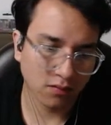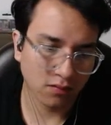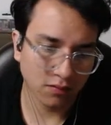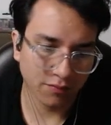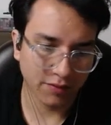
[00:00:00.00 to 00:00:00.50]

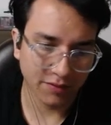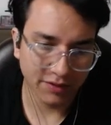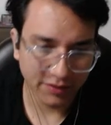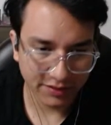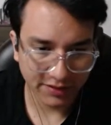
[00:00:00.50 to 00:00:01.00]
We're going to do the
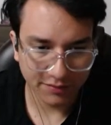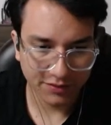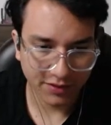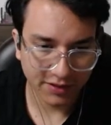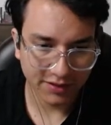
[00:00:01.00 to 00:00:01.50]
same
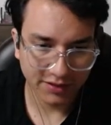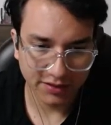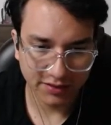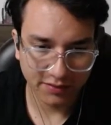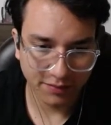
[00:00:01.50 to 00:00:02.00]
strategy as
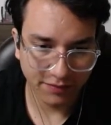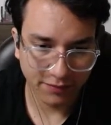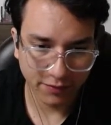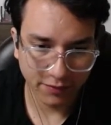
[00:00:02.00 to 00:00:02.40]
before.